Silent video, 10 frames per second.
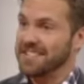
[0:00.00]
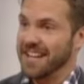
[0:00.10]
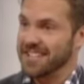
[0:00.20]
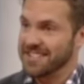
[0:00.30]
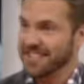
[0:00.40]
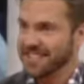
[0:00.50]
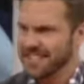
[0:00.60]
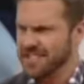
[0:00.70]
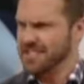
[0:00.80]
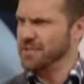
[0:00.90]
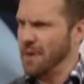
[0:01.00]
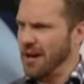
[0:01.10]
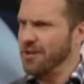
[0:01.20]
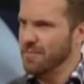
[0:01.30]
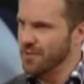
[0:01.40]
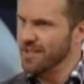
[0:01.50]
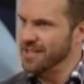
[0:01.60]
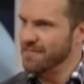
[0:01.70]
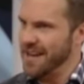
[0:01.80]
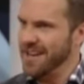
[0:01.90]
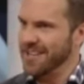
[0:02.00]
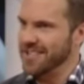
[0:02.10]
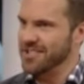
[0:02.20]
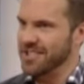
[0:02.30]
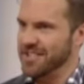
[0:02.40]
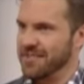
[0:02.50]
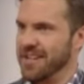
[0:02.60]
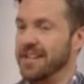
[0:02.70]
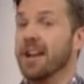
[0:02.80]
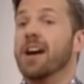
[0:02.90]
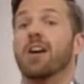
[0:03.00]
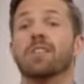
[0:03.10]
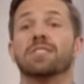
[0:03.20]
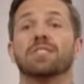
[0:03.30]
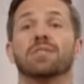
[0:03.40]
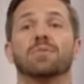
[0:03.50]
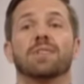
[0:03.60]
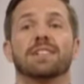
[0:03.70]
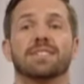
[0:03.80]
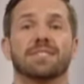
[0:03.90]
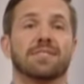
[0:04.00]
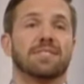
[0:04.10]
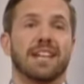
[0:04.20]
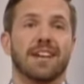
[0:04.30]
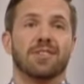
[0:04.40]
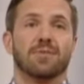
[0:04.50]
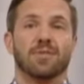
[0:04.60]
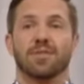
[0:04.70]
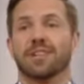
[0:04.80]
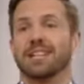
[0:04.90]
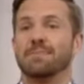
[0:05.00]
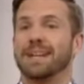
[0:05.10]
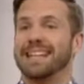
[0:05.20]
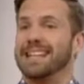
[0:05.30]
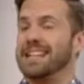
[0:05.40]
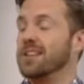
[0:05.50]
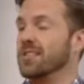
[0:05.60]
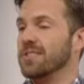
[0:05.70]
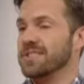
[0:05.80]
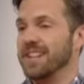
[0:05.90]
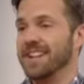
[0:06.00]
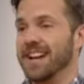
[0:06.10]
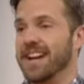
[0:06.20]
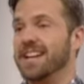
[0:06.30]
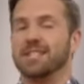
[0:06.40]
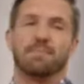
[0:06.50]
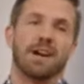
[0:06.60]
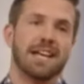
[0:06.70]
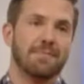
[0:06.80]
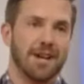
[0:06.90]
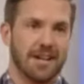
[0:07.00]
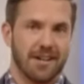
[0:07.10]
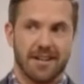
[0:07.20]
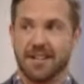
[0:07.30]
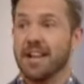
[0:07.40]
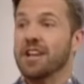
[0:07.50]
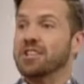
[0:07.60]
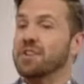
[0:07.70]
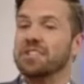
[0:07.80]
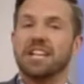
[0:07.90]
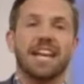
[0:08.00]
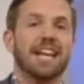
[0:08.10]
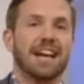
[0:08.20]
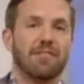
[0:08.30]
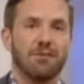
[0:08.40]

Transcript: contestant is an aspiring marine biologist, right? Wow. Also once turned down a role in Bikini Girls on Ice, breaking my heart. Susie King,